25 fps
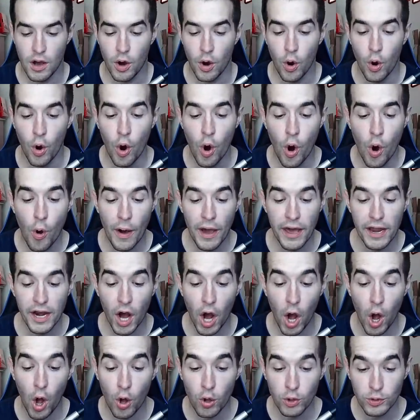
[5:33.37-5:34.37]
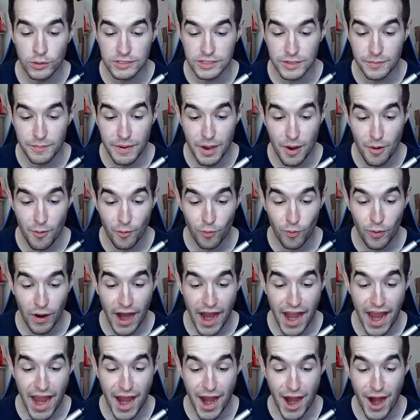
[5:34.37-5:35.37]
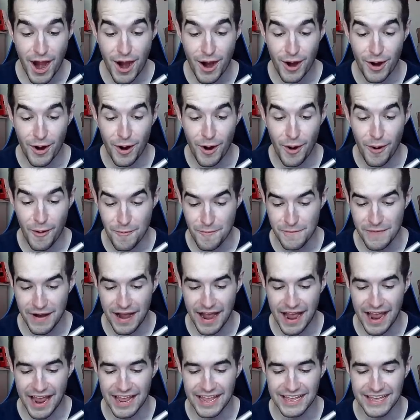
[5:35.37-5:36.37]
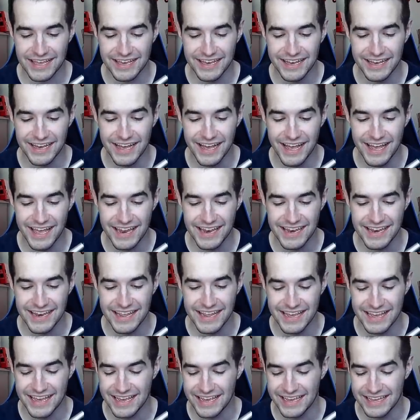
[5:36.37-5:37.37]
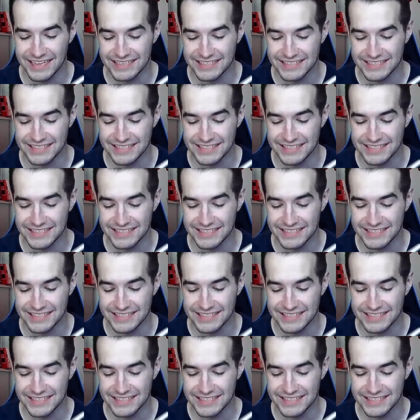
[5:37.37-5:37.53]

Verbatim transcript: Oh, an ultimate rare. Oh my goodness.